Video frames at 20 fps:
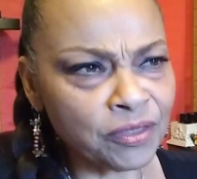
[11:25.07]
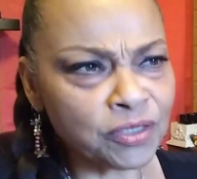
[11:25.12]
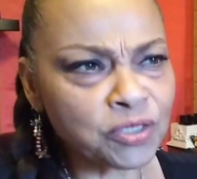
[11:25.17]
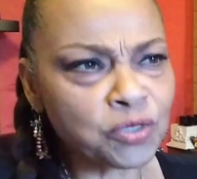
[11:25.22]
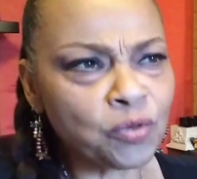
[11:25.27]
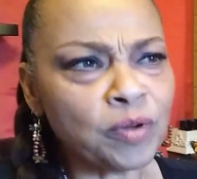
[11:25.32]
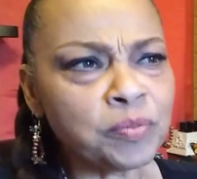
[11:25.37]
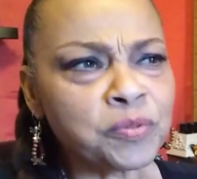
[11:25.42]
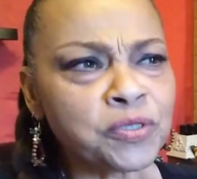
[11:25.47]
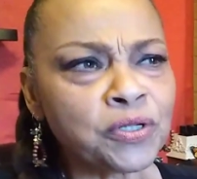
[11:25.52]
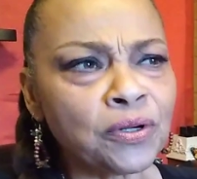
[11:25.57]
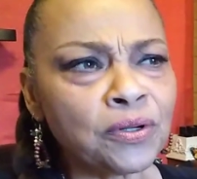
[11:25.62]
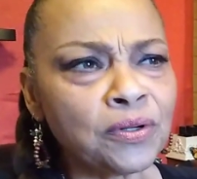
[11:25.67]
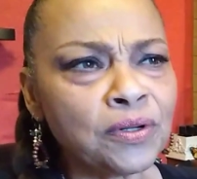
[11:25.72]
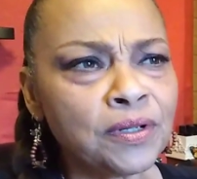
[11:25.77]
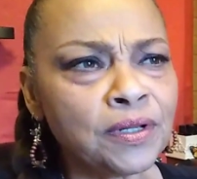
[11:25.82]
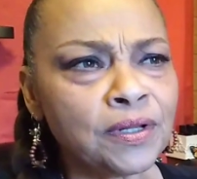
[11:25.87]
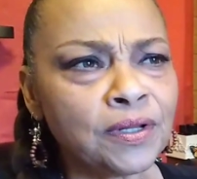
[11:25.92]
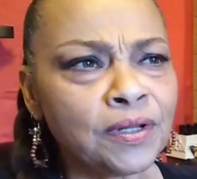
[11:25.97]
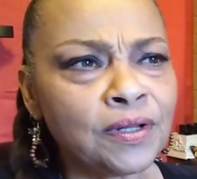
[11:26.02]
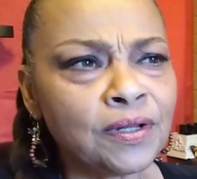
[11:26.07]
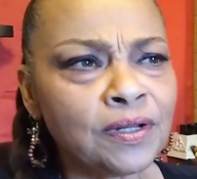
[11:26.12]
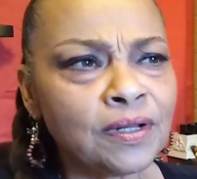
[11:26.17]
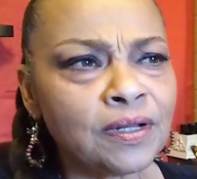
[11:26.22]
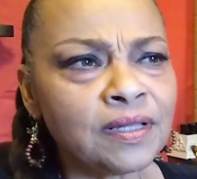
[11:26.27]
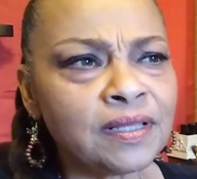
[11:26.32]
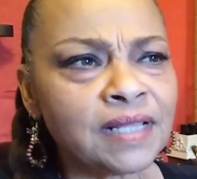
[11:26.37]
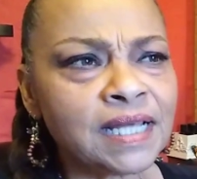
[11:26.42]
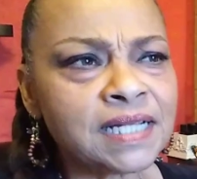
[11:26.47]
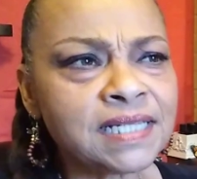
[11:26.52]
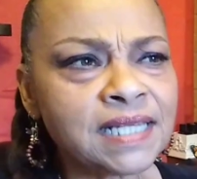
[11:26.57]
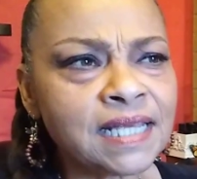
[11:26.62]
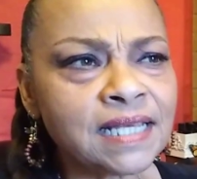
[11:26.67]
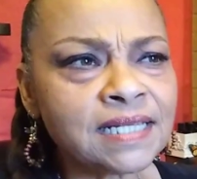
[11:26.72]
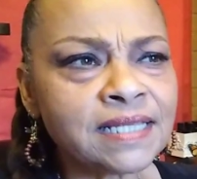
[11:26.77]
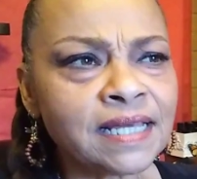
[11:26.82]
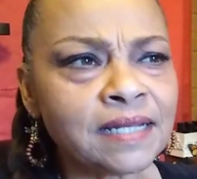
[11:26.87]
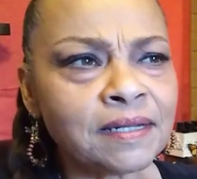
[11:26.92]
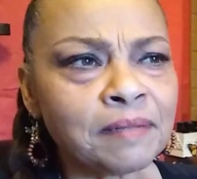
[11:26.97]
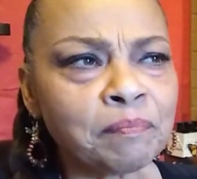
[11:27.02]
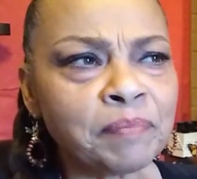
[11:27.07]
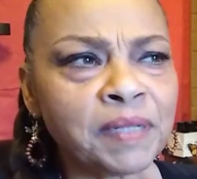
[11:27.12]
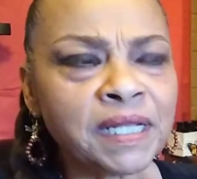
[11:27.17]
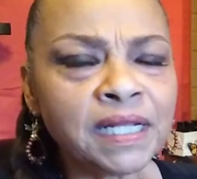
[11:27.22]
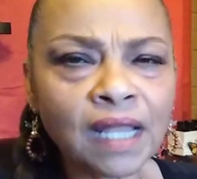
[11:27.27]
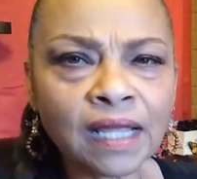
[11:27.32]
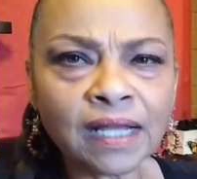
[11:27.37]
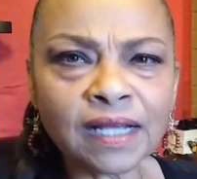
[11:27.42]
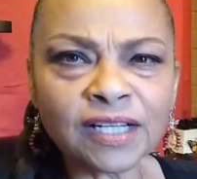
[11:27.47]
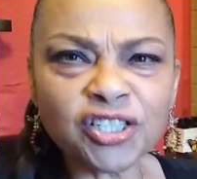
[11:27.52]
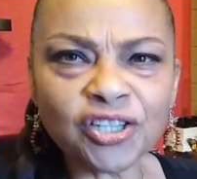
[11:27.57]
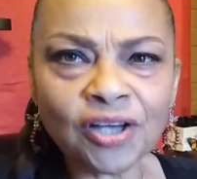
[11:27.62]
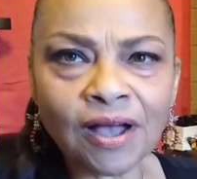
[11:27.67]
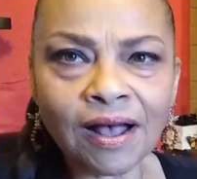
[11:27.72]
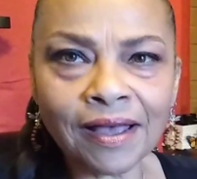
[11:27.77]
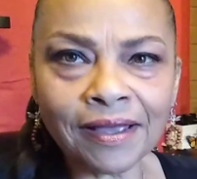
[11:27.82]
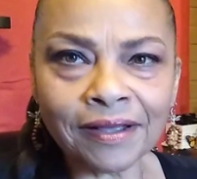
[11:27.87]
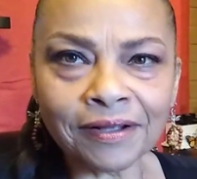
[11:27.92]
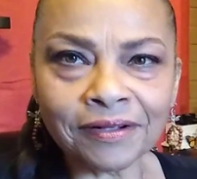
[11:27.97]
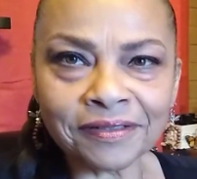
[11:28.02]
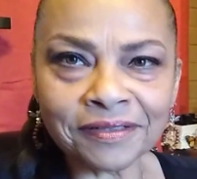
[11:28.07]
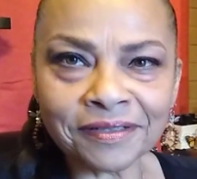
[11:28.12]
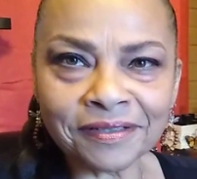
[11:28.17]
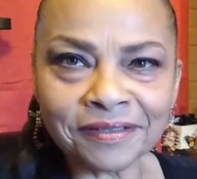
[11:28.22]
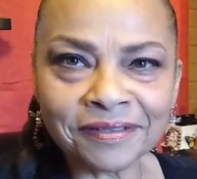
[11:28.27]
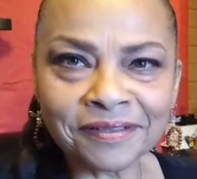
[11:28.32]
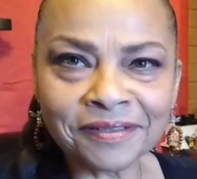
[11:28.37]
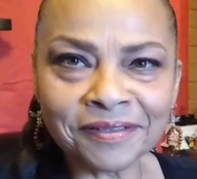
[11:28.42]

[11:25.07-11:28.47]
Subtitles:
scripture that says that be like a child.